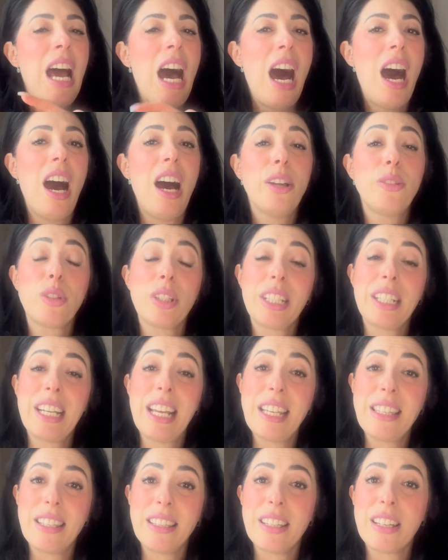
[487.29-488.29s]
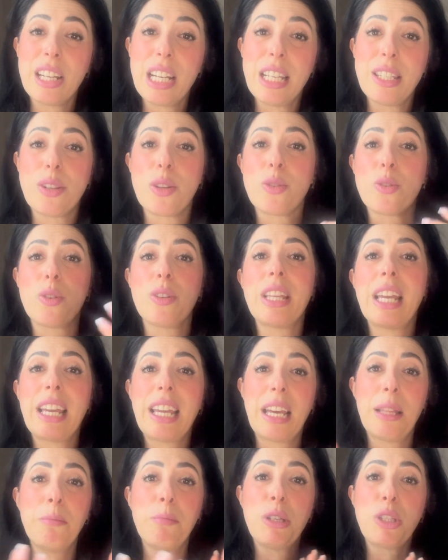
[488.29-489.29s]
180 degrees, so they
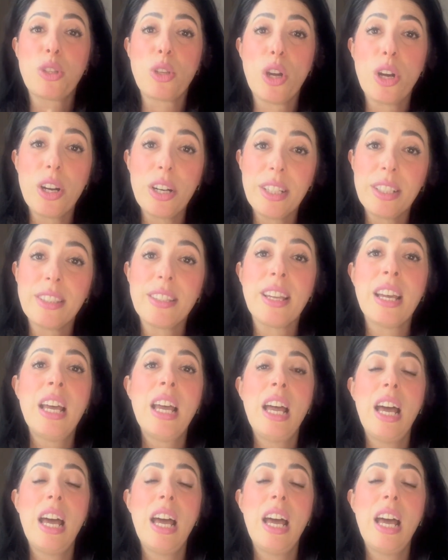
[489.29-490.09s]
can be turned,